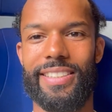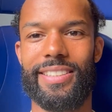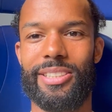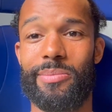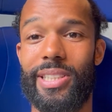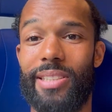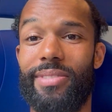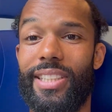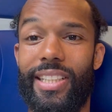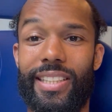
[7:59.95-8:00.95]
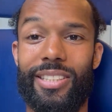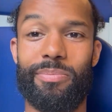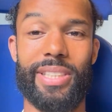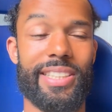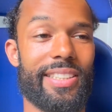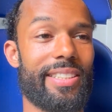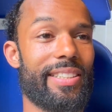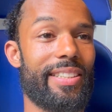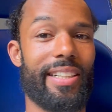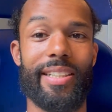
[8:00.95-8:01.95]
Sometimes I spend
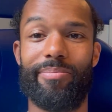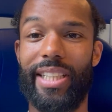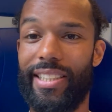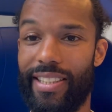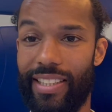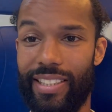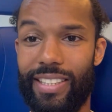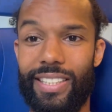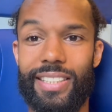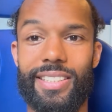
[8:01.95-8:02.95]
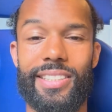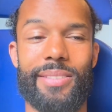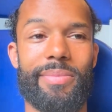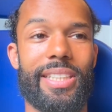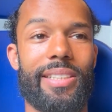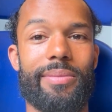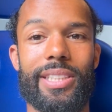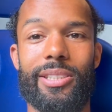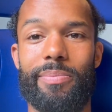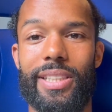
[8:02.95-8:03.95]
time meditating,
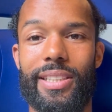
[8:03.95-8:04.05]
sometimes I